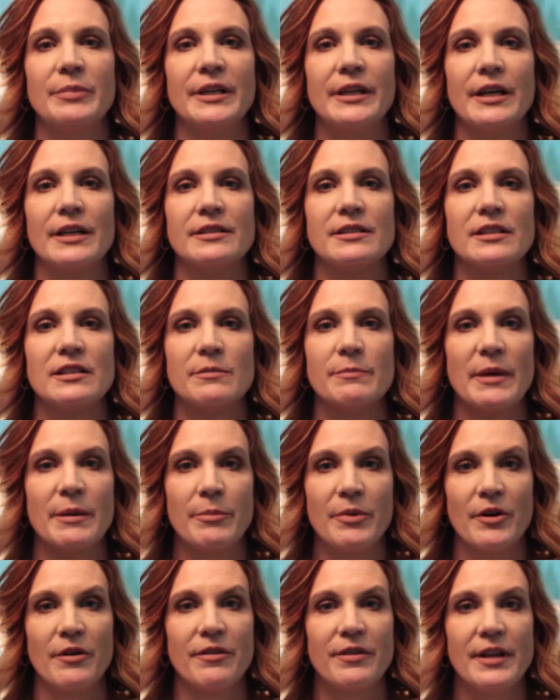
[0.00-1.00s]
because it's my
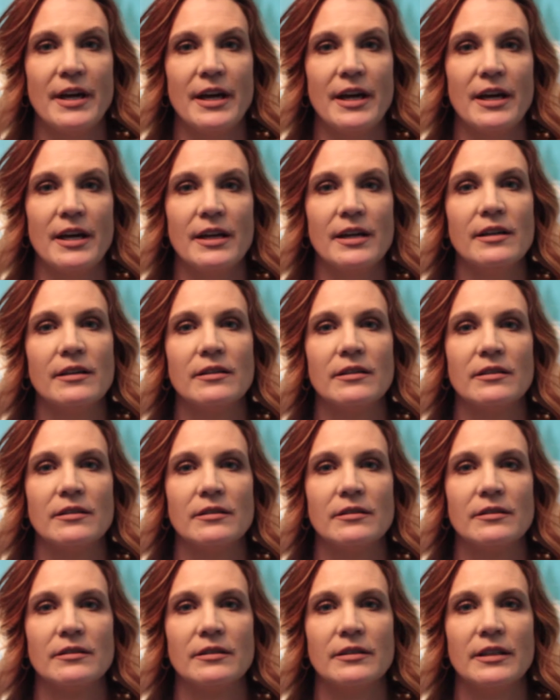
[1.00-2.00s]
birthday
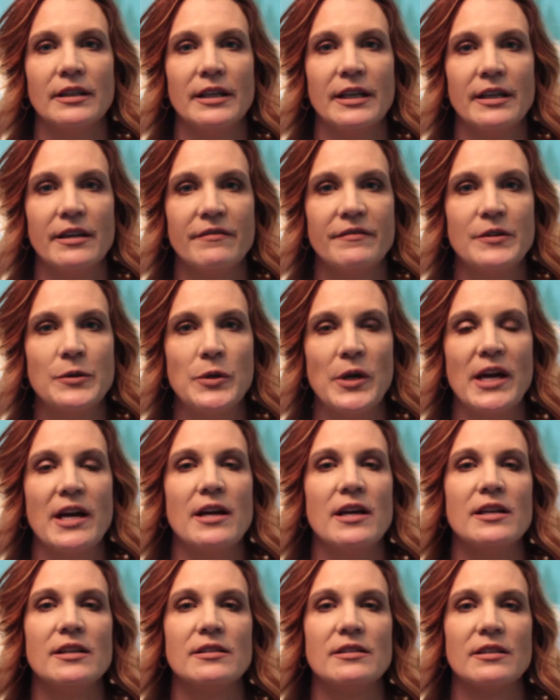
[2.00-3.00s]
in a few
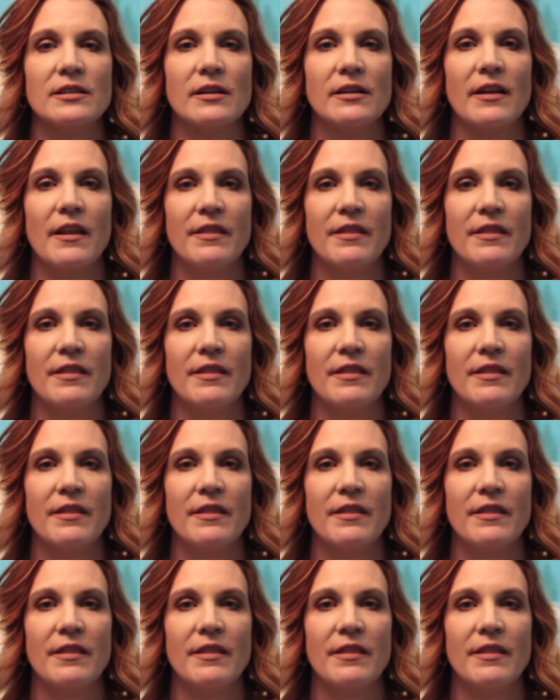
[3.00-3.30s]
days,